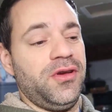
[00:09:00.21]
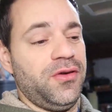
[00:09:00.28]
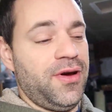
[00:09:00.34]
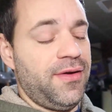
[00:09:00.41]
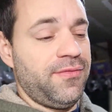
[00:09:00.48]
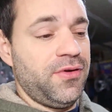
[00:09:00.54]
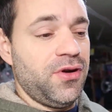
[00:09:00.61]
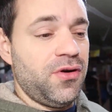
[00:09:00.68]
You
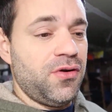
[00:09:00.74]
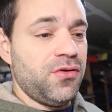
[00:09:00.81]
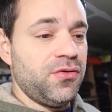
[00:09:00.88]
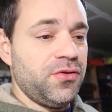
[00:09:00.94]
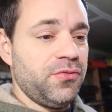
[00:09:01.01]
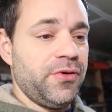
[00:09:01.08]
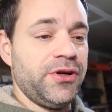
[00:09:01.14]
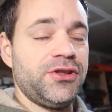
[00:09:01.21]
have
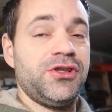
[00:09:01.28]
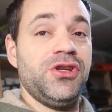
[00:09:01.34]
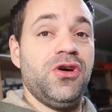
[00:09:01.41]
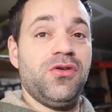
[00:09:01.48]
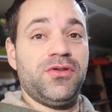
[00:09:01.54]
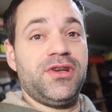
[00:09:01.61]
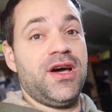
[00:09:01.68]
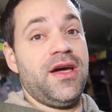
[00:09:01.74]

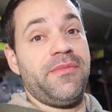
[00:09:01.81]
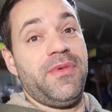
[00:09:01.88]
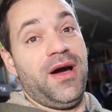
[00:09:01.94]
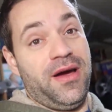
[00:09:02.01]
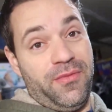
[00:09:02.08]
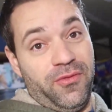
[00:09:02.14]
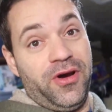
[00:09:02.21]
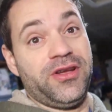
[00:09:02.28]
no time.
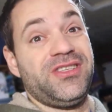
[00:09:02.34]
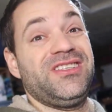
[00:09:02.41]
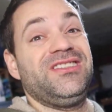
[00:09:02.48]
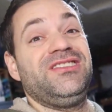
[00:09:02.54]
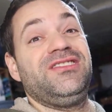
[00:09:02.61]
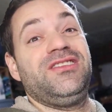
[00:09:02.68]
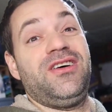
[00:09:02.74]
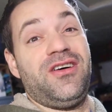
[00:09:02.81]
I'm wasting a
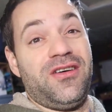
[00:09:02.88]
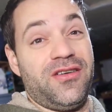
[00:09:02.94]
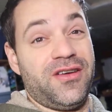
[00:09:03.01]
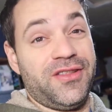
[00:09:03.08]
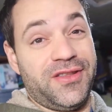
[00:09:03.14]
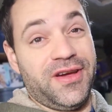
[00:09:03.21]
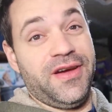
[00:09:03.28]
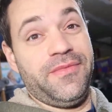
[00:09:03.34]
lot
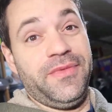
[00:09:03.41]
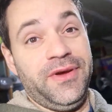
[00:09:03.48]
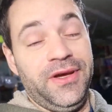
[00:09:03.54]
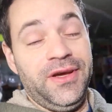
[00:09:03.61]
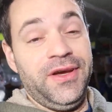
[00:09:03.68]
of time,